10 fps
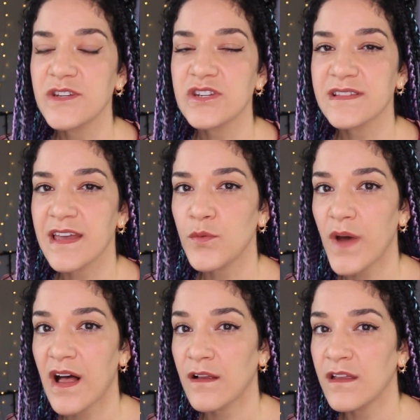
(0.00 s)
She's like,
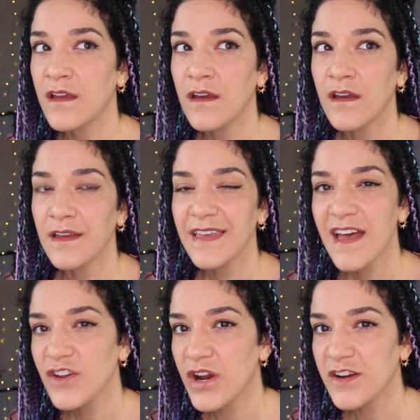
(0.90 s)
well, yeah,
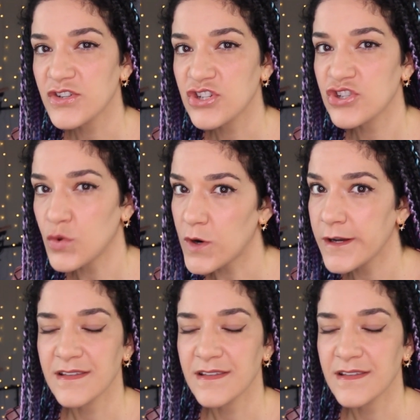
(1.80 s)
your hair's short.